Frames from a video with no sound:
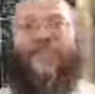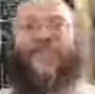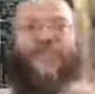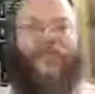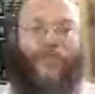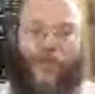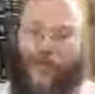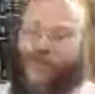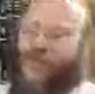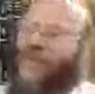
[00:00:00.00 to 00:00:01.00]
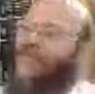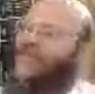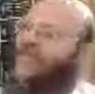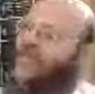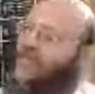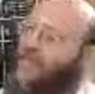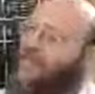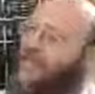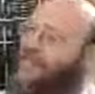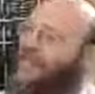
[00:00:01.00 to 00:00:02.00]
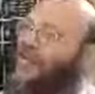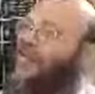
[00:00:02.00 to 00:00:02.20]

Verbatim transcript: it is part of the seven species